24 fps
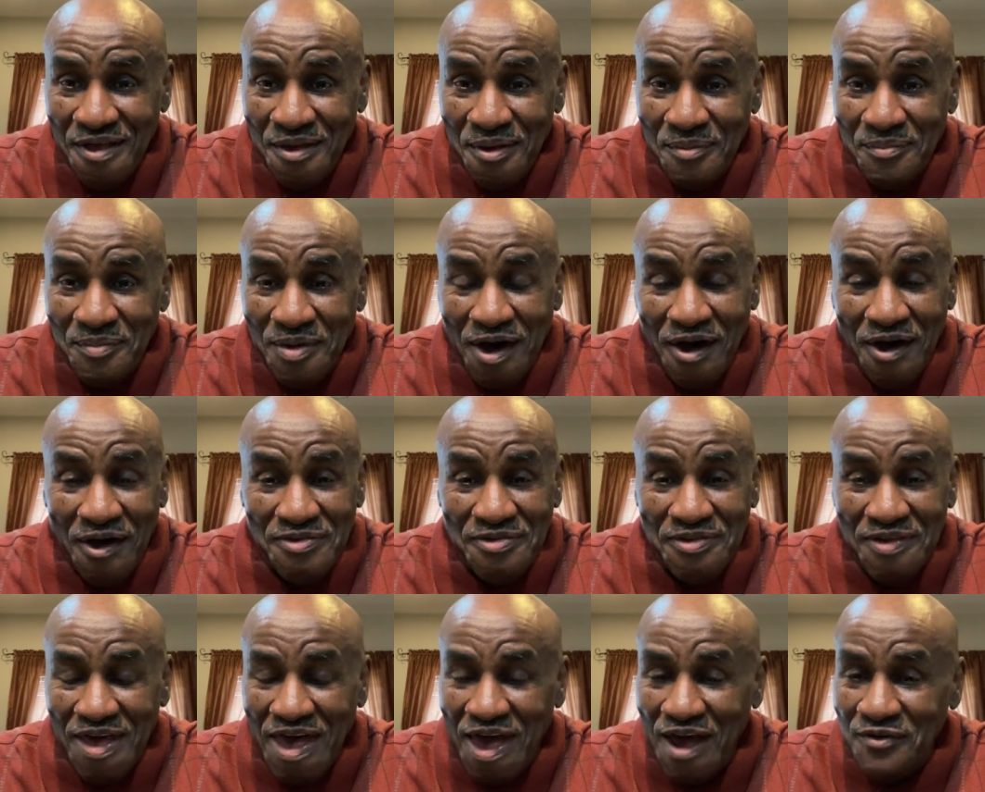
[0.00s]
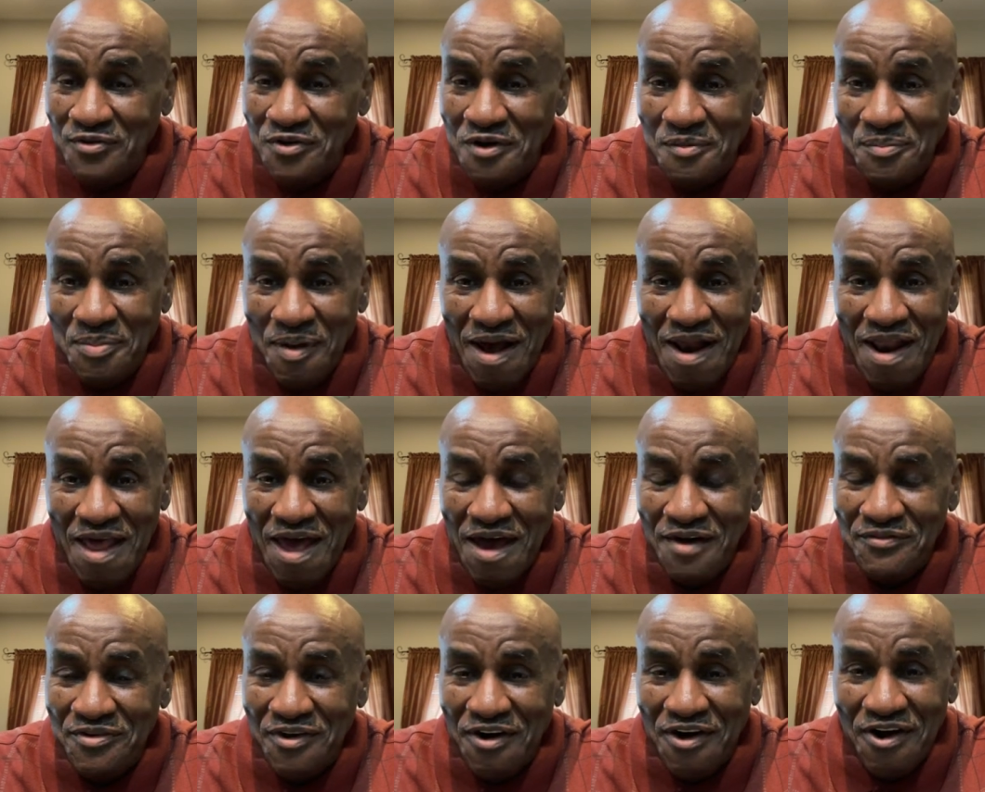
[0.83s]
because everybody
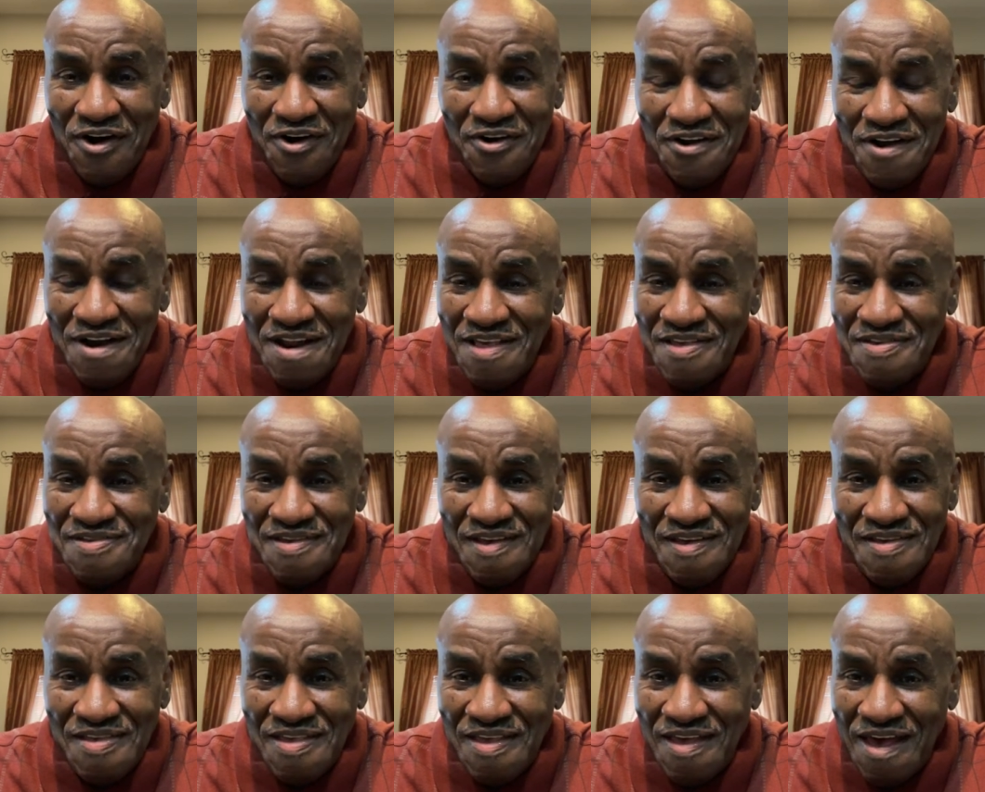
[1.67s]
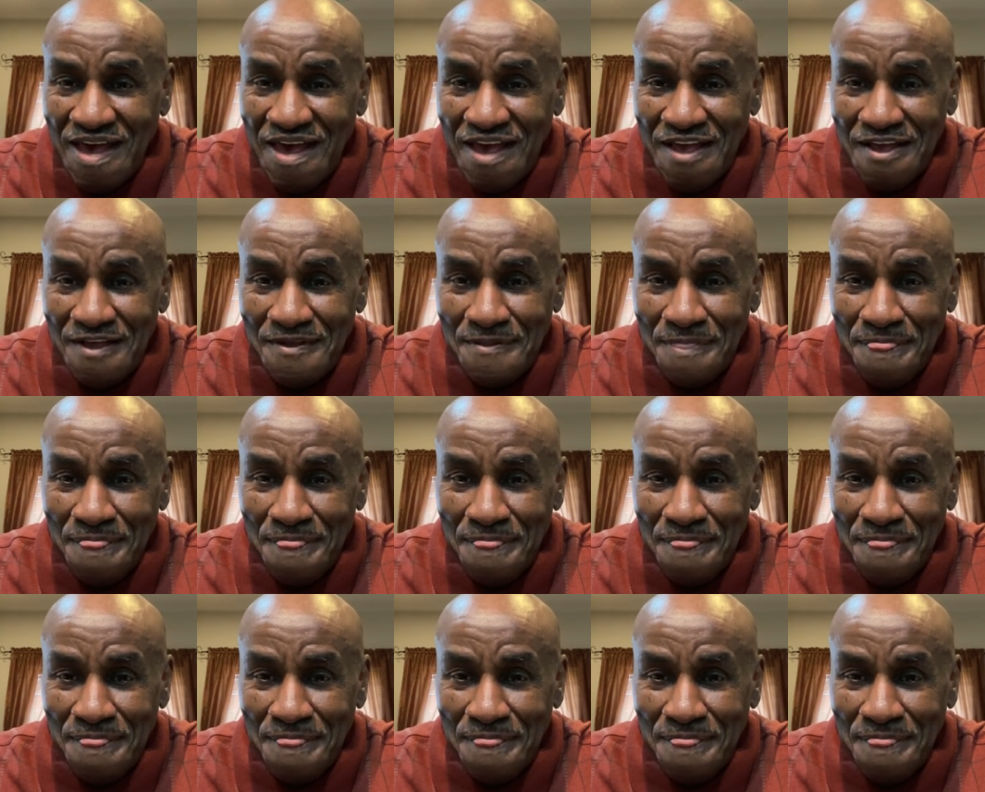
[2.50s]
have 168.